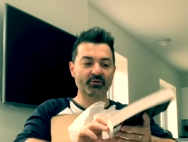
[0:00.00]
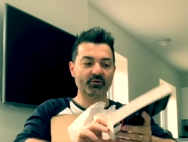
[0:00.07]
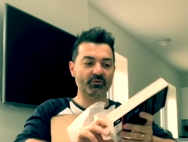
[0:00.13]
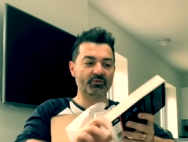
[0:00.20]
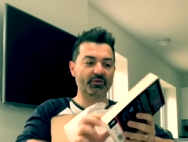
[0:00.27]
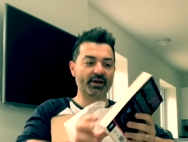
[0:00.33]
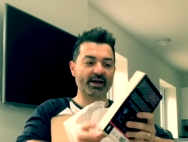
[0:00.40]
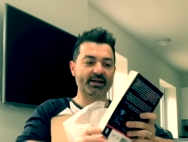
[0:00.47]

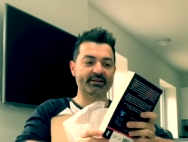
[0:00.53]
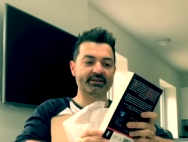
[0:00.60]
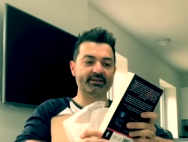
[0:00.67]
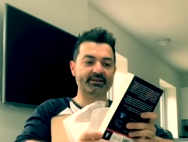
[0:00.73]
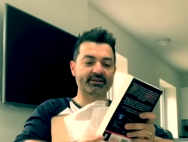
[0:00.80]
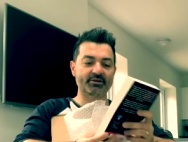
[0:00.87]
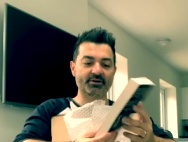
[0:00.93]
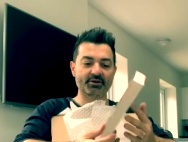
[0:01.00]
Oof,
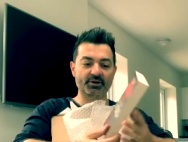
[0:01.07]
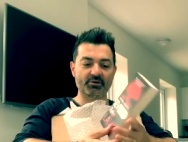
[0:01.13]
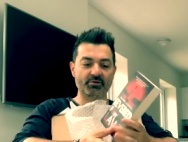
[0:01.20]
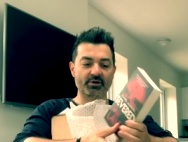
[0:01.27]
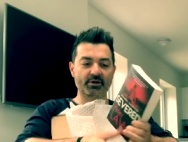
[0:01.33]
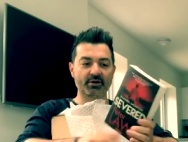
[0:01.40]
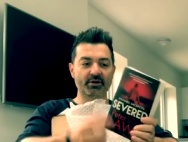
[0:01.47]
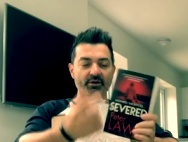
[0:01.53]
yes, got a
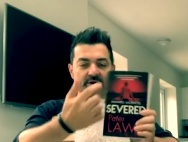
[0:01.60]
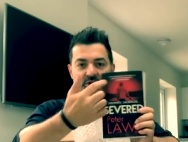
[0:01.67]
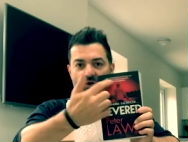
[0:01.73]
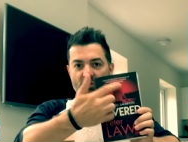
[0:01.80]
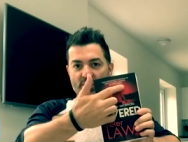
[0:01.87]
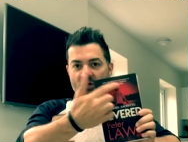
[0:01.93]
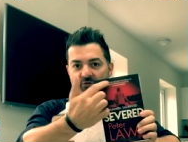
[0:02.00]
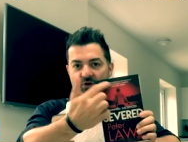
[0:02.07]
new
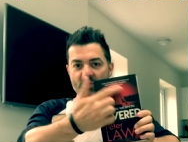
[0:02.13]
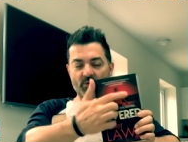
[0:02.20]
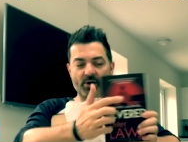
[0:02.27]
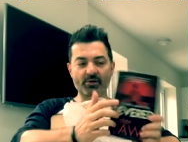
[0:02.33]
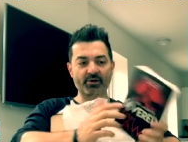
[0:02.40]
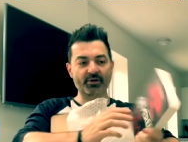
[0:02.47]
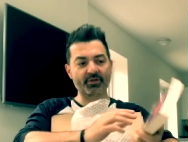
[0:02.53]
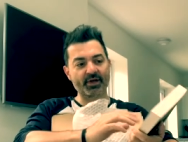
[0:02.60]
cover
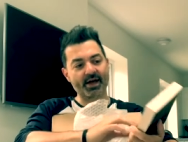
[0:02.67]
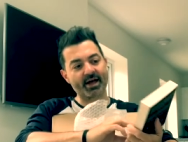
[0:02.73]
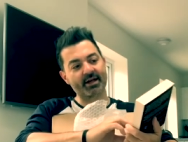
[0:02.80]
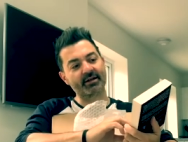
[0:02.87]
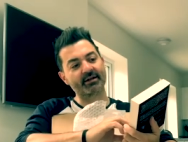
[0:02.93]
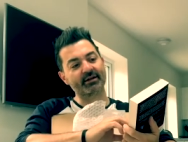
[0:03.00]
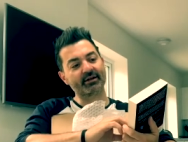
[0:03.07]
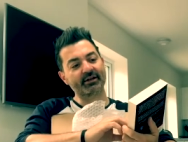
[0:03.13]
quote on
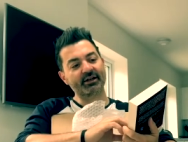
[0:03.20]
there.